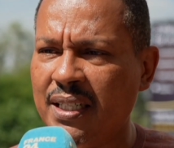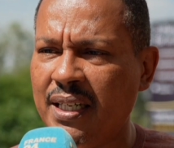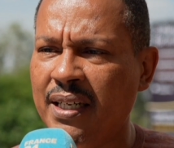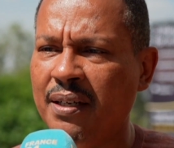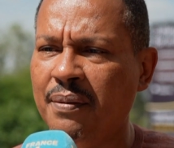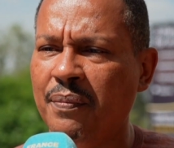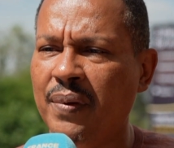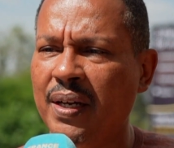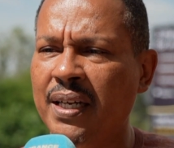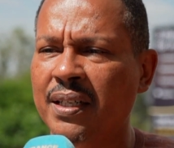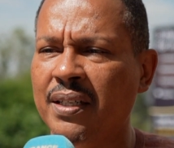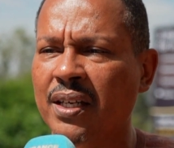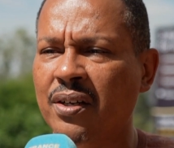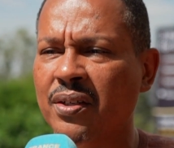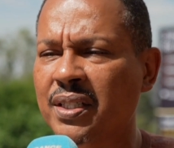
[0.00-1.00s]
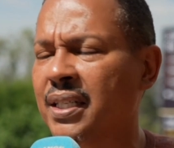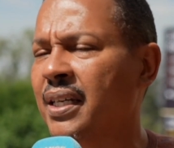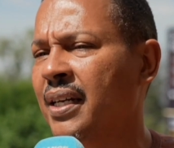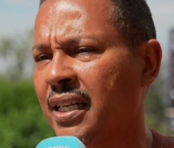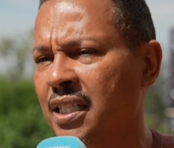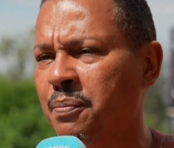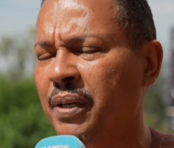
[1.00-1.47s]
Um, and the concern
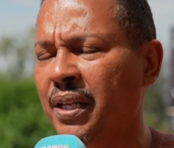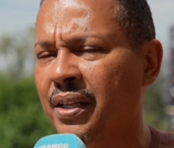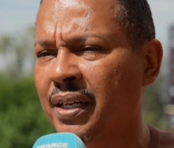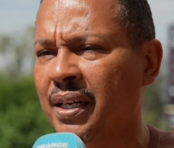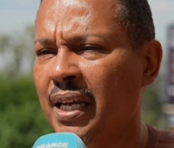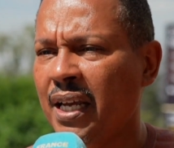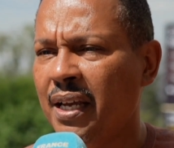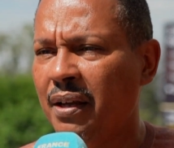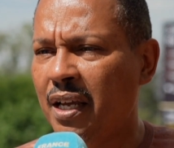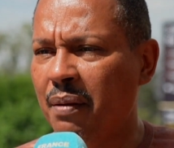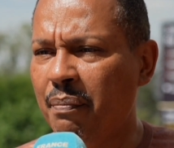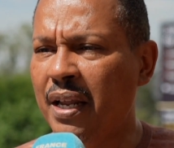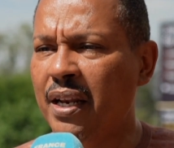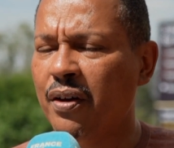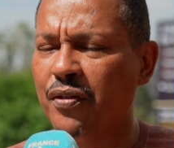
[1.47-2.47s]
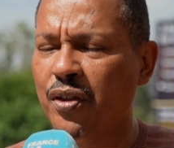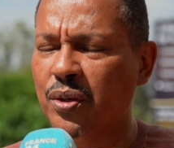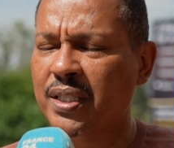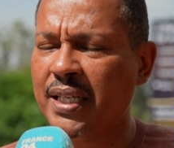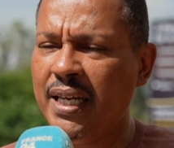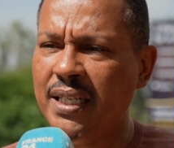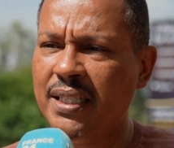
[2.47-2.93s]
has been that in many of those
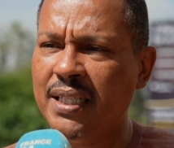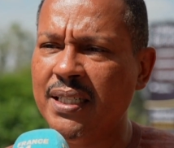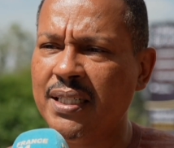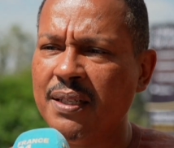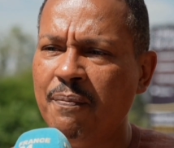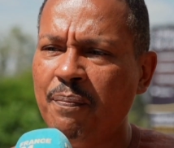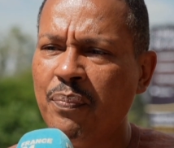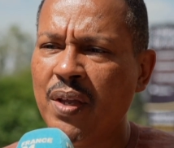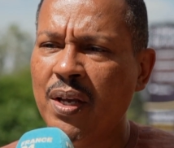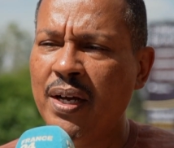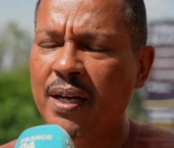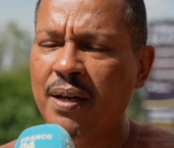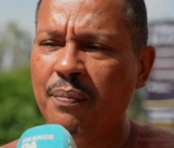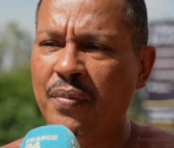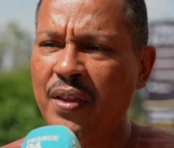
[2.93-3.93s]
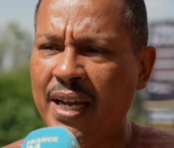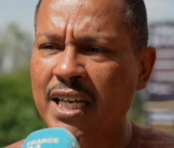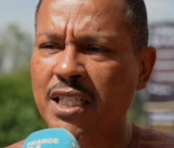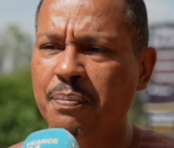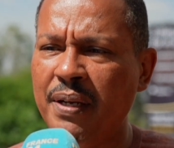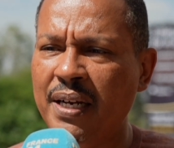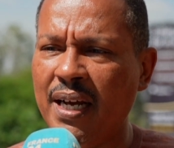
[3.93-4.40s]
cases, um, there has
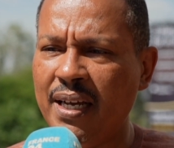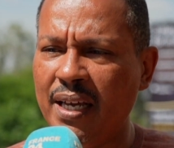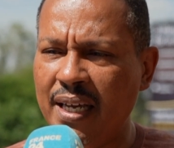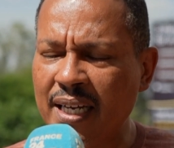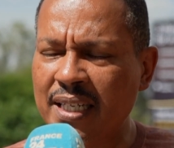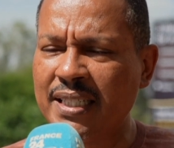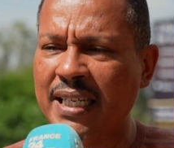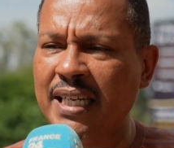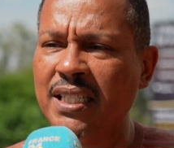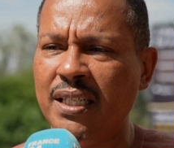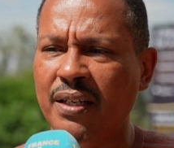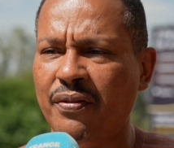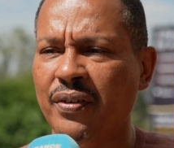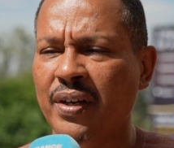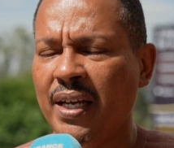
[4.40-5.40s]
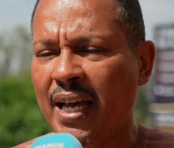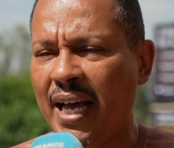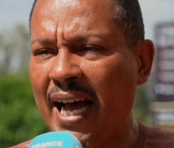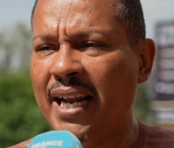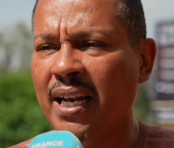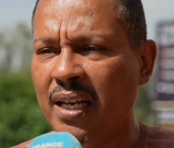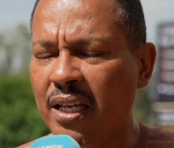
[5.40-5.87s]
been excessive
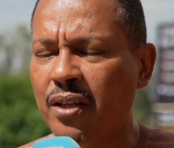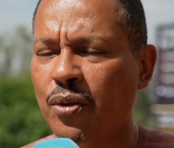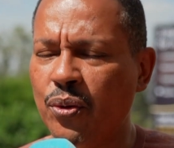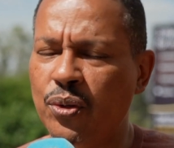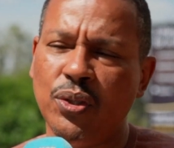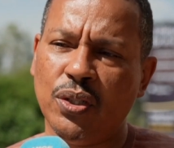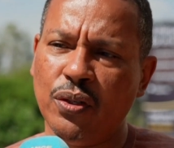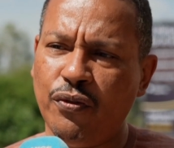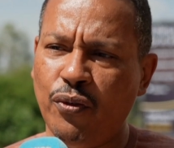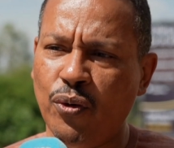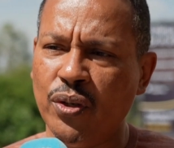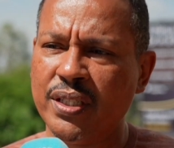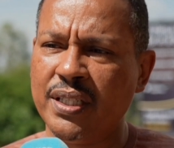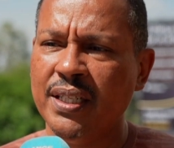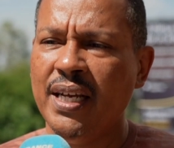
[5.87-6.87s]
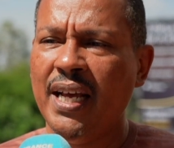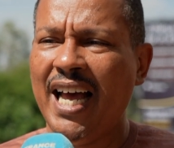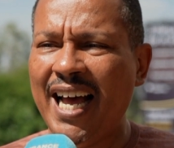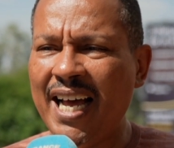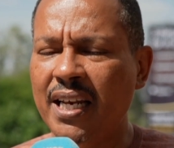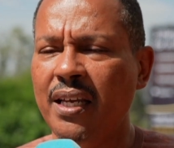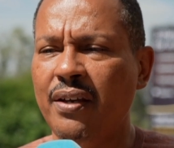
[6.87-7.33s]
and lethal use of force
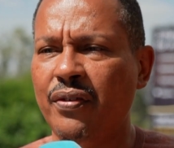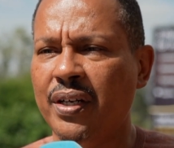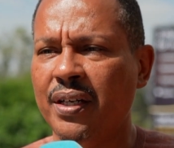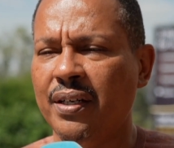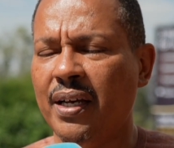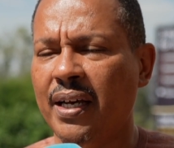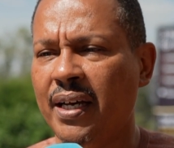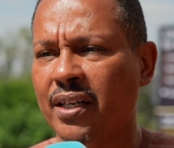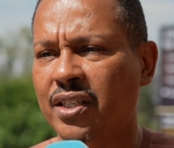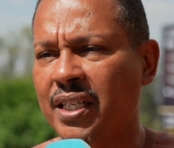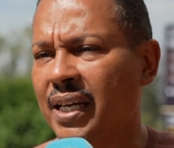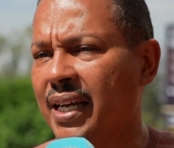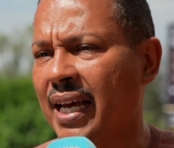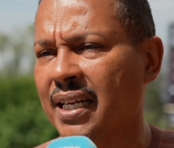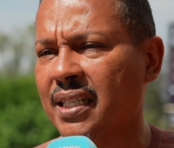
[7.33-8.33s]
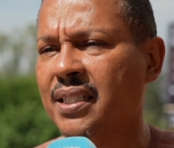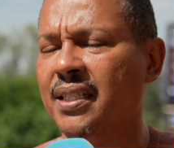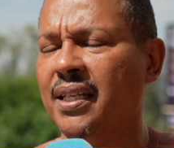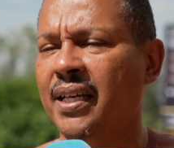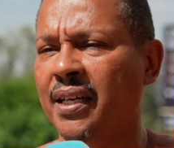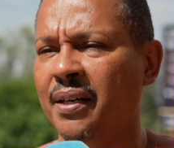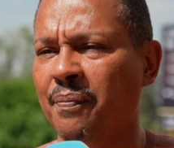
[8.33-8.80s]
and even uh, tear gas
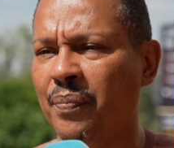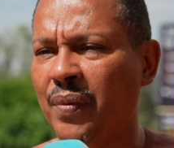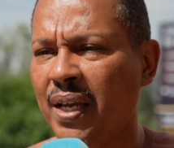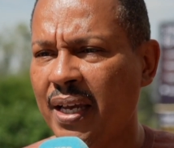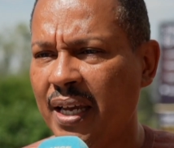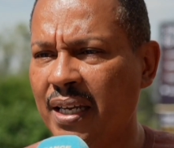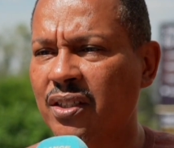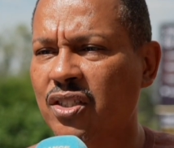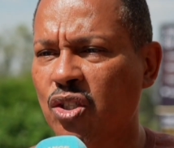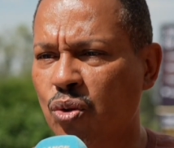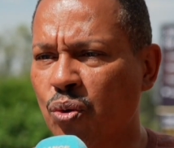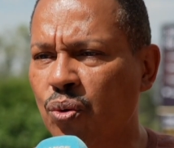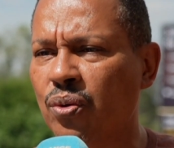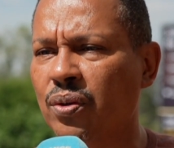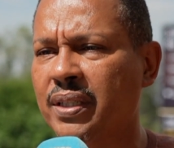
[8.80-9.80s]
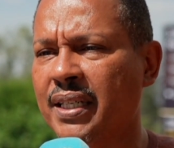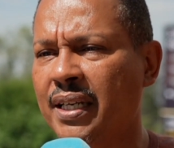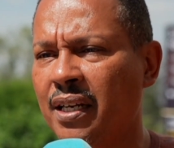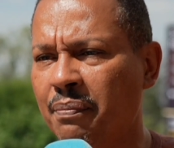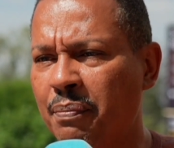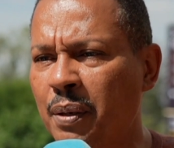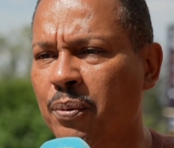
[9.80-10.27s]
um, in schools and
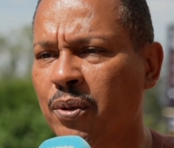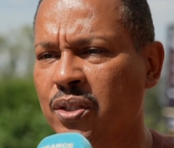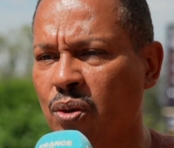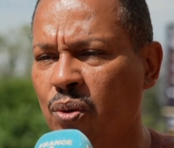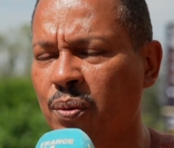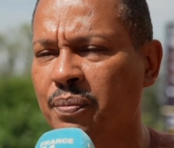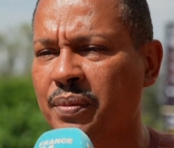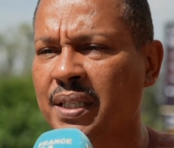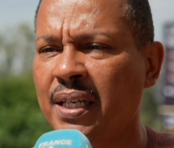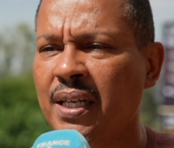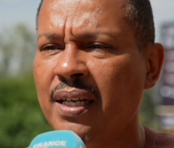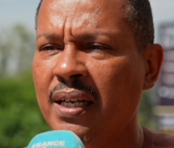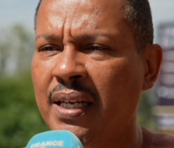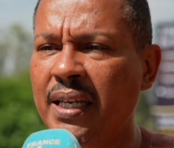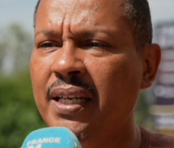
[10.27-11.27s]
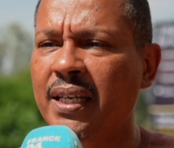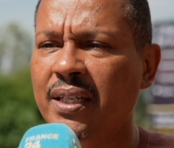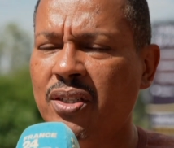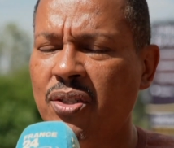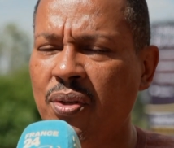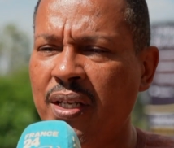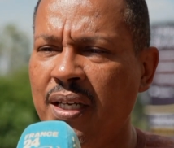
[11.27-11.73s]
in people's homes, leading
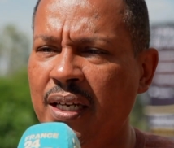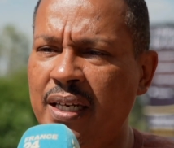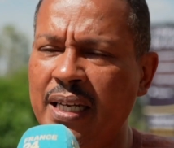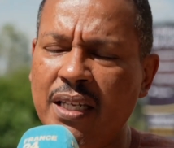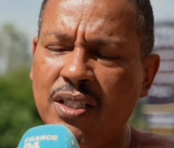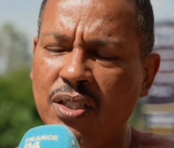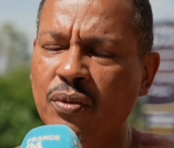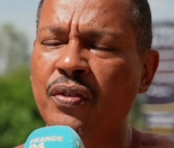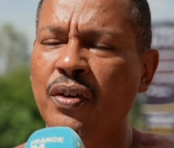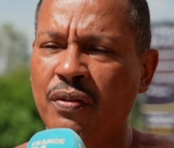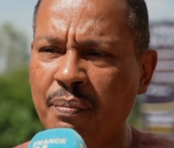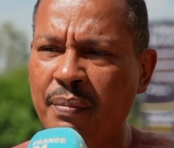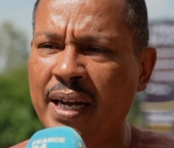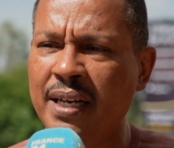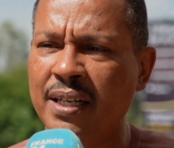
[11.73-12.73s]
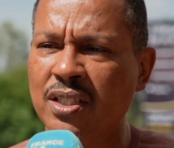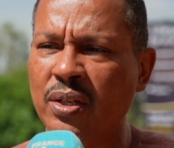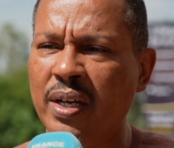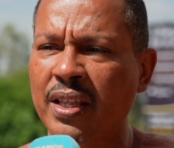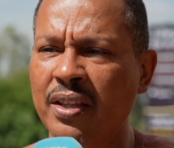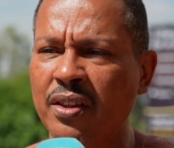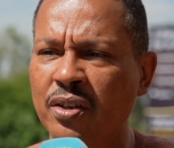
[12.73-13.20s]
to the deaths of even minors. So I
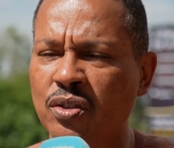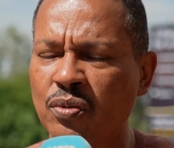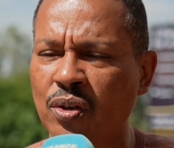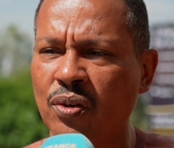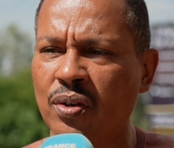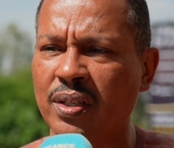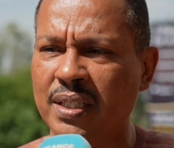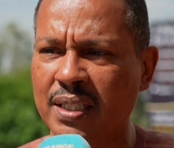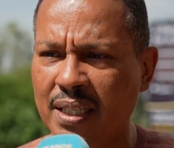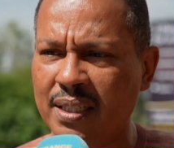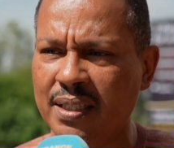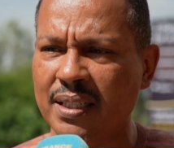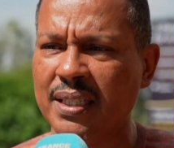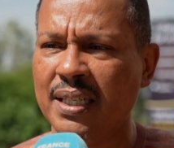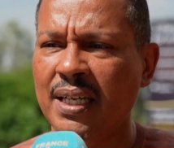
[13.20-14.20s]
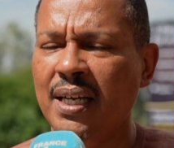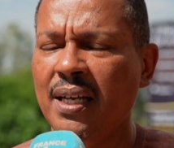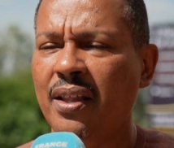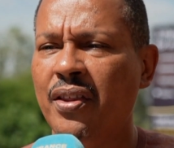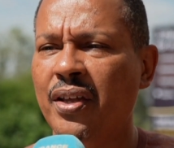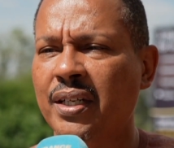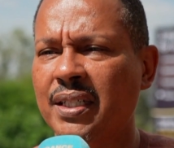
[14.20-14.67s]
think there's real concerns
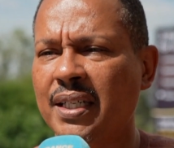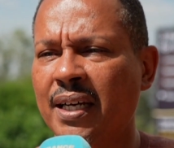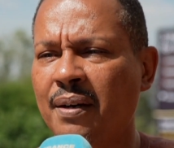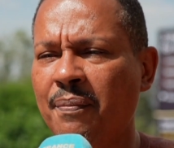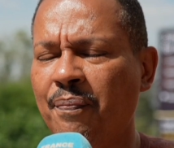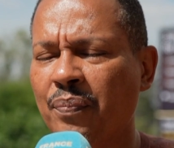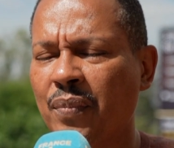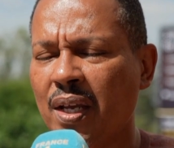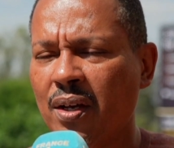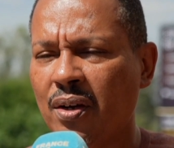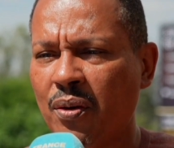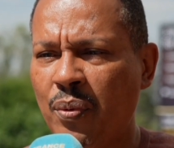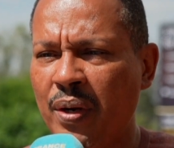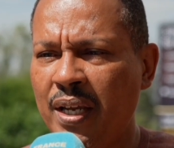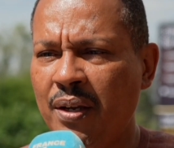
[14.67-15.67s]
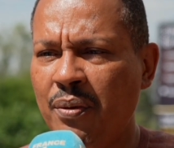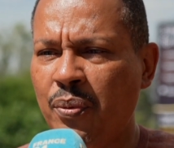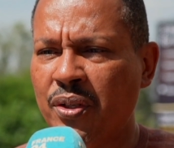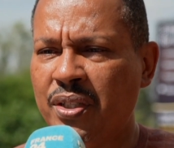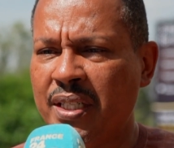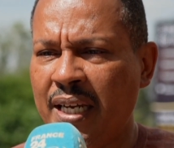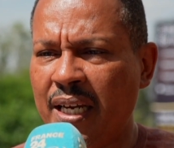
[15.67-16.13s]
that um, we
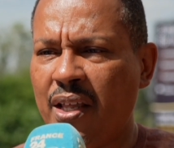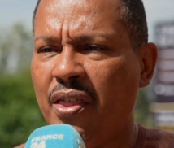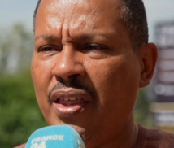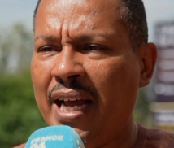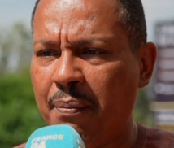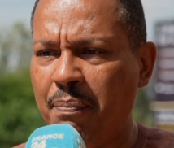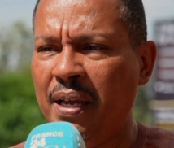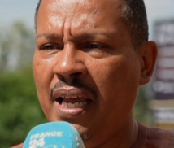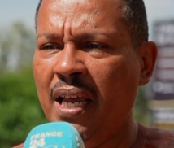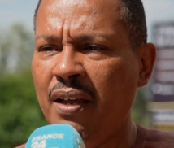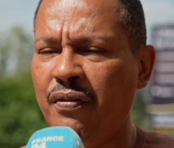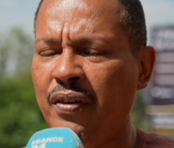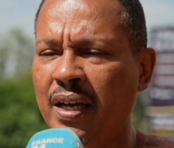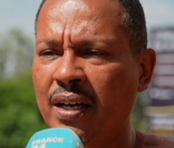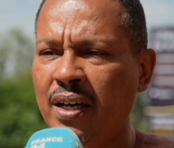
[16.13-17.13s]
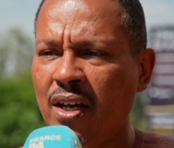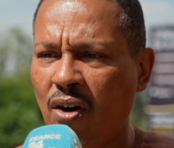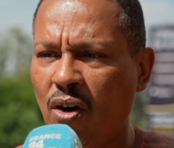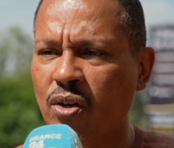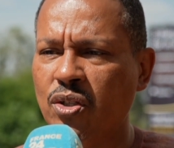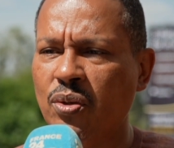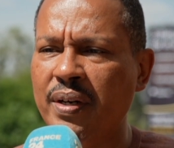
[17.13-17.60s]
would take that behavior
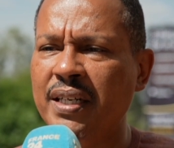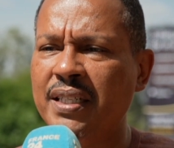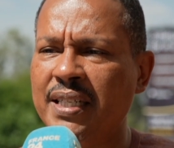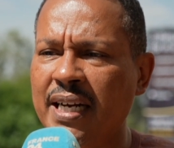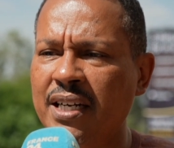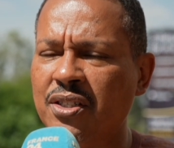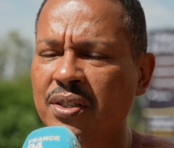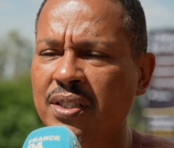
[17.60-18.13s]
onto an international